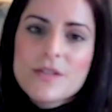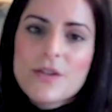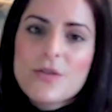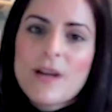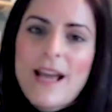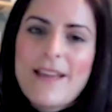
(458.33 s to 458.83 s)
So
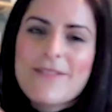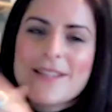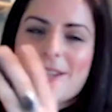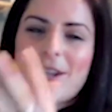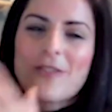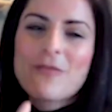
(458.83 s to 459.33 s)
you're getting
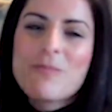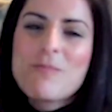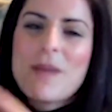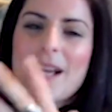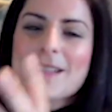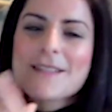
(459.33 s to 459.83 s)
this kind of
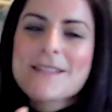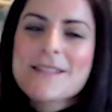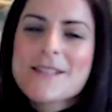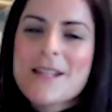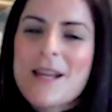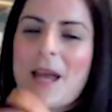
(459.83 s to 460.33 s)

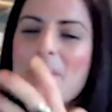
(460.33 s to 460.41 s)
mixed